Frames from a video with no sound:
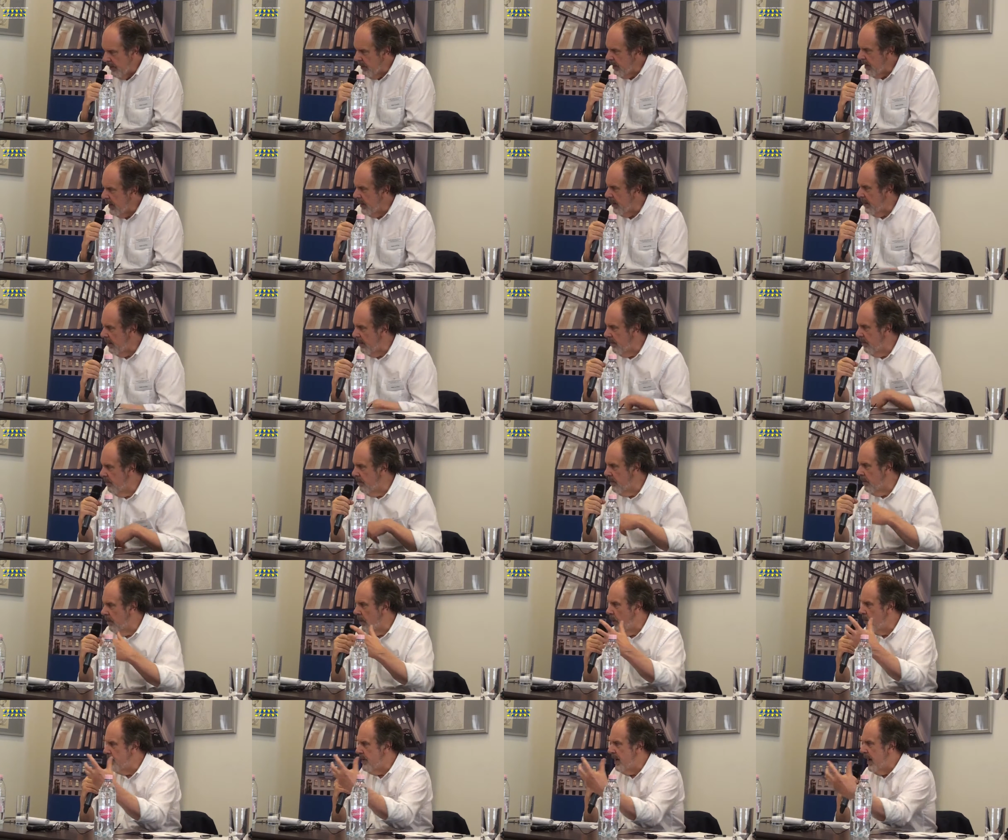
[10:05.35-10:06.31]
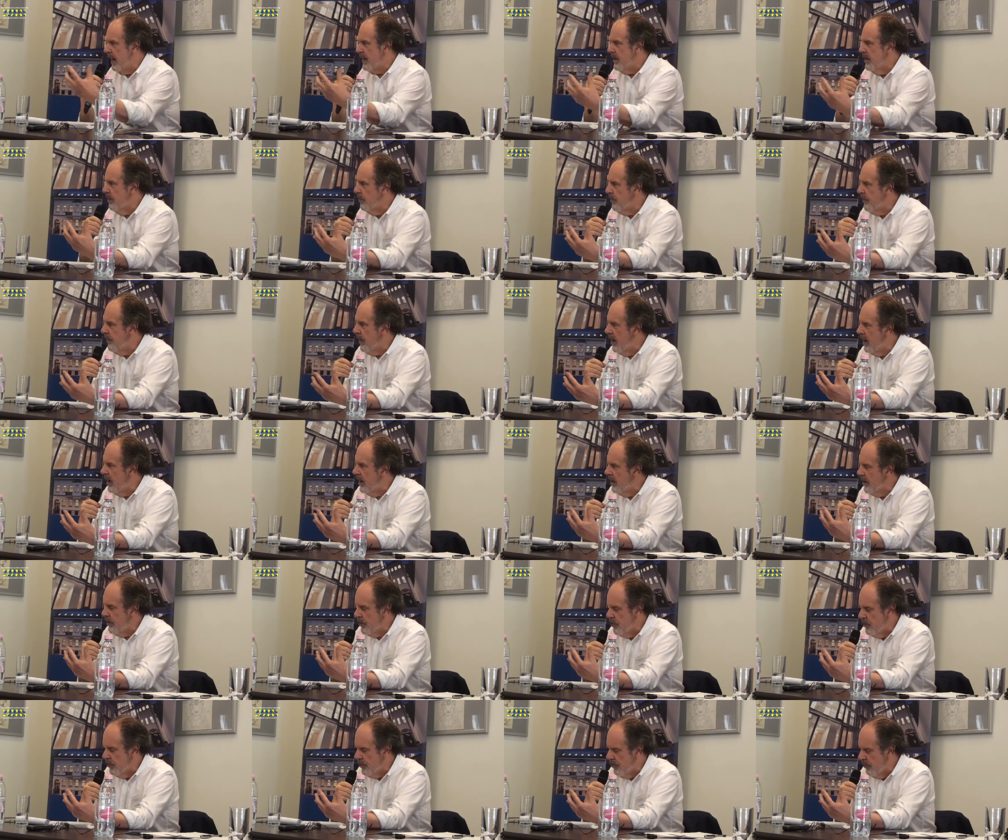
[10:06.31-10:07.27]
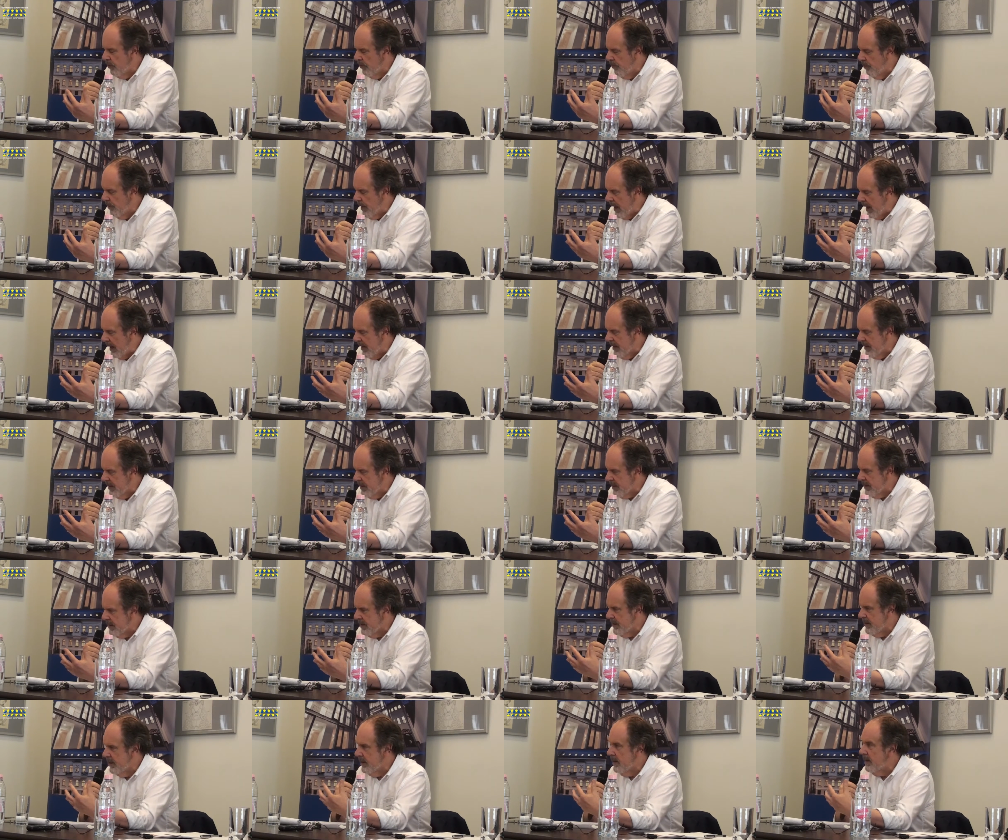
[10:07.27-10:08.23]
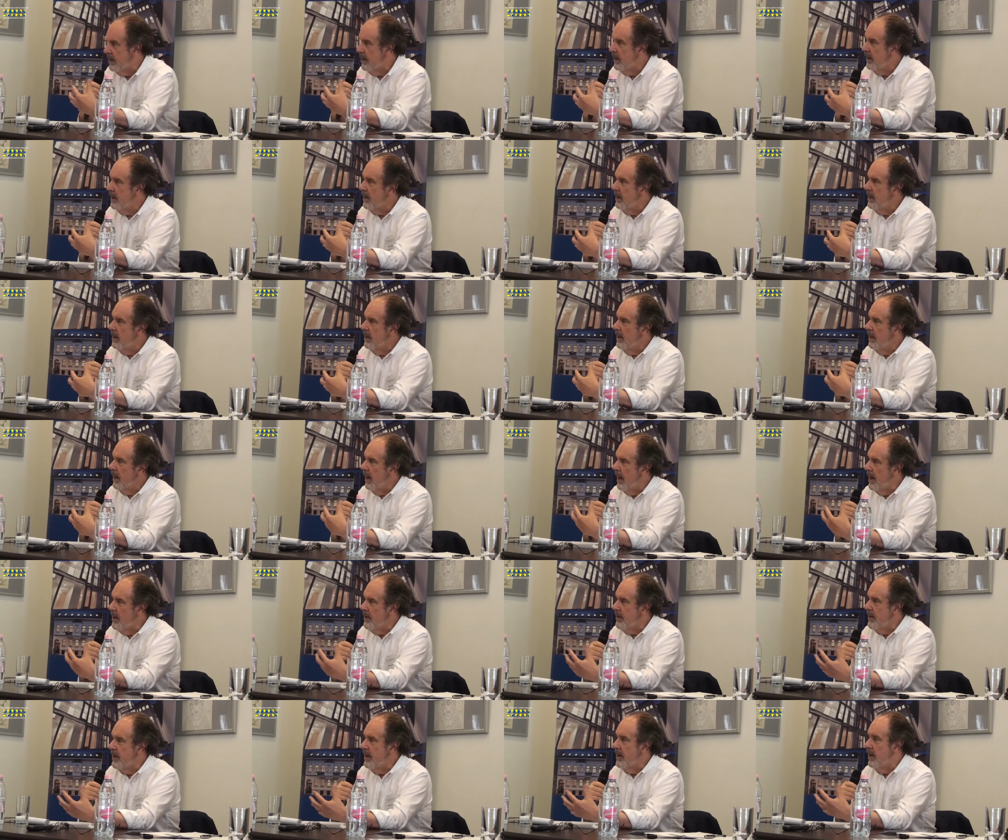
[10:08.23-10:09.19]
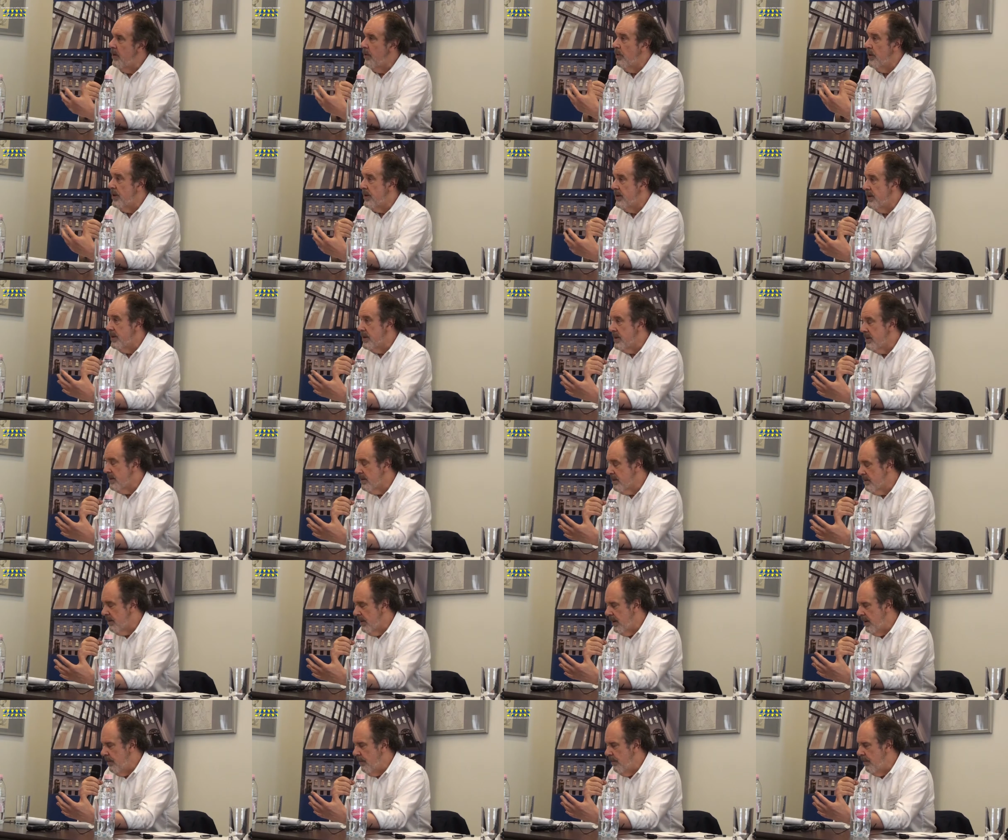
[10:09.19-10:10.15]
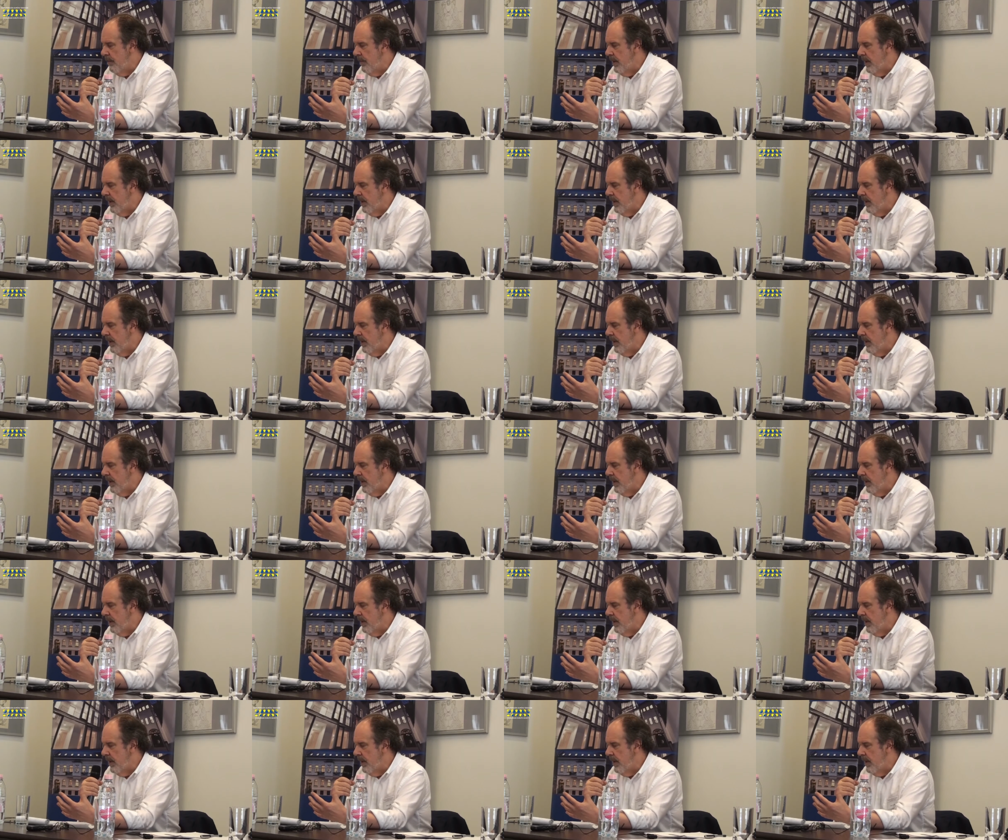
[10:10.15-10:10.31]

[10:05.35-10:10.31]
The objective, fair, neutral, balanced idea, which is